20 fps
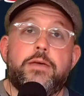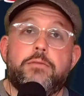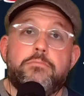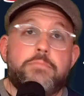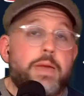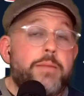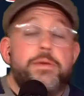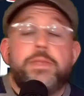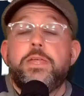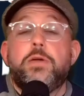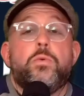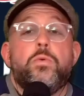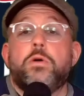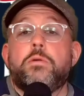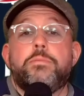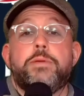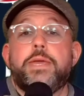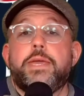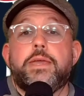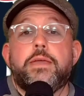maybe there will
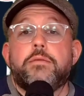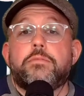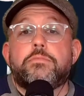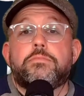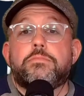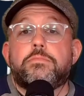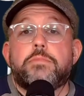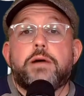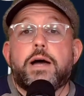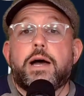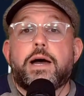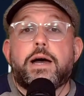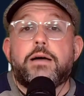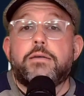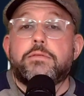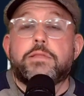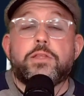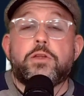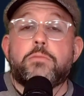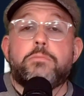be uh,
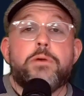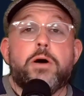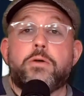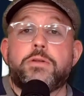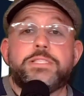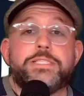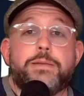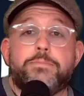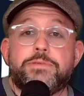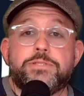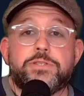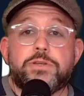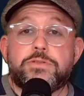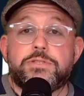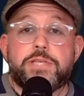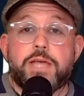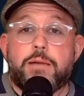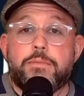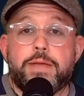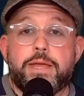little bonus episodes
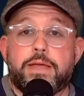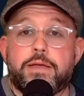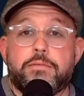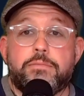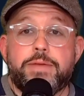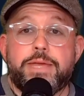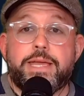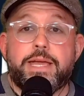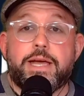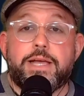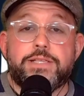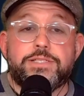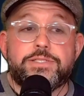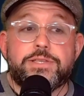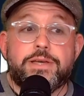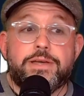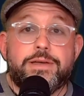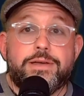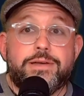coming because